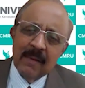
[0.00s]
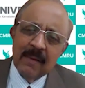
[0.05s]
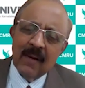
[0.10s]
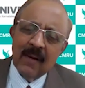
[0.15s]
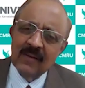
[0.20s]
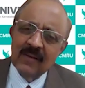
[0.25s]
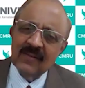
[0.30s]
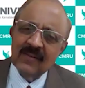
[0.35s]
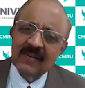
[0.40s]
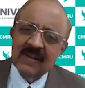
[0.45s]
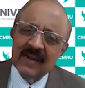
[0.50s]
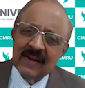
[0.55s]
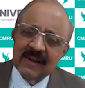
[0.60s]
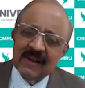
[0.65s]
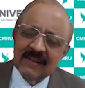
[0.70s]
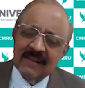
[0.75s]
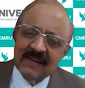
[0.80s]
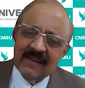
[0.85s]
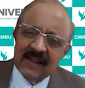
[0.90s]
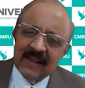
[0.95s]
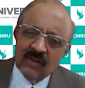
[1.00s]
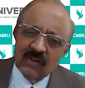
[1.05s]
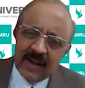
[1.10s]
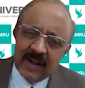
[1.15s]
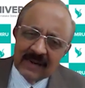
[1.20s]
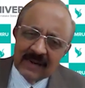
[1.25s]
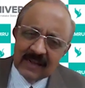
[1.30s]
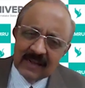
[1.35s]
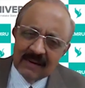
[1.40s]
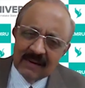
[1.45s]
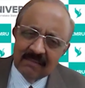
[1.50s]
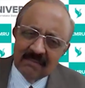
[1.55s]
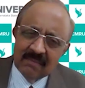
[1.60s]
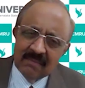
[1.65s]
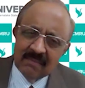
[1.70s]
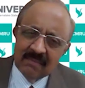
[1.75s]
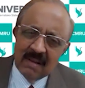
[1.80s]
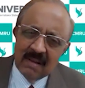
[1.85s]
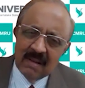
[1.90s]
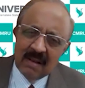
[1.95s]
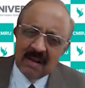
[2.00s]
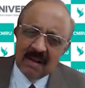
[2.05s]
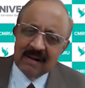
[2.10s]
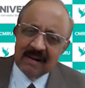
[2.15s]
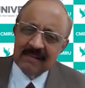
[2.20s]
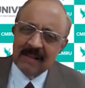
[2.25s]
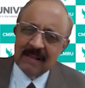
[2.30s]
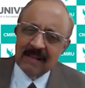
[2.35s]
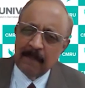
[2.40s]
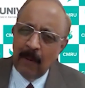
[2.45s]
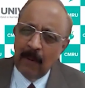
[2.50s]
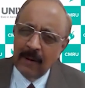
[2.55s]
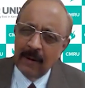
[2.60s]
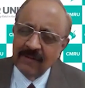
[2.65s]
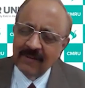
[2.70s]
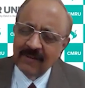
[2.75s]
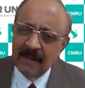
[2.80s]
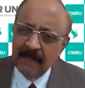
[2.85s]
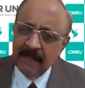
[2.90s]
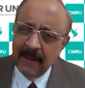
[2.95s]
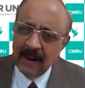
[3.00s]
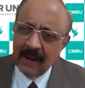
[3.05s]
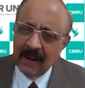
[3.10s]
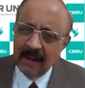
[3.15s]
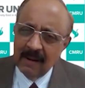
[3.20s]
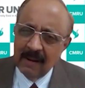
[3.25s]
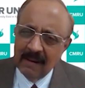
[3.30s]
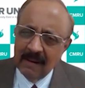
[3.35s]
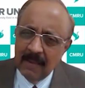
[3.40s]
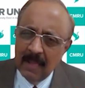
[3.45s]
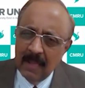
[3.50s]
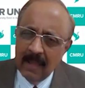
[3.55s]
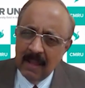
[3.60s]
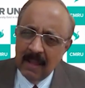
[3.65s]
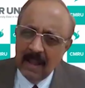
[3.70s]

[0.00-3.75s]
Because it is an educator, it is a policy maker,